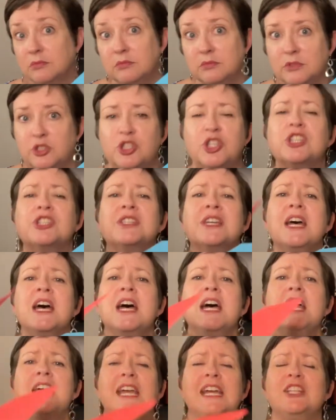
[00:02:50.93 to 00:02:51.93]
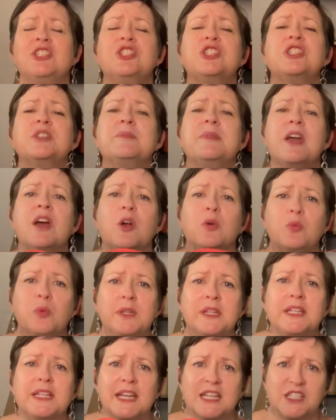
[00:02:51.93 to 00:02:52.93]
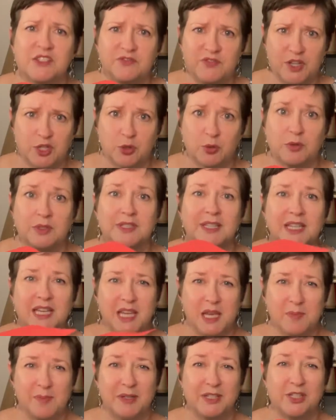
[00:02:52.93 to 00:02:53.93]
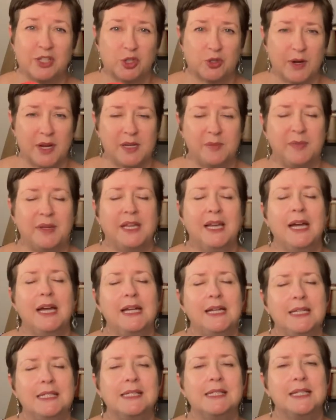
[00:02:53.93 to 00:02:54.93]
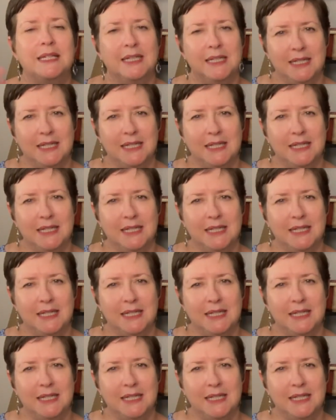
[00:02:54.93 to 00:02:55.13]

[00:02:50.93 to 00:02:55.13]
Just, it's just gonna be a really nice visual to keep it straight because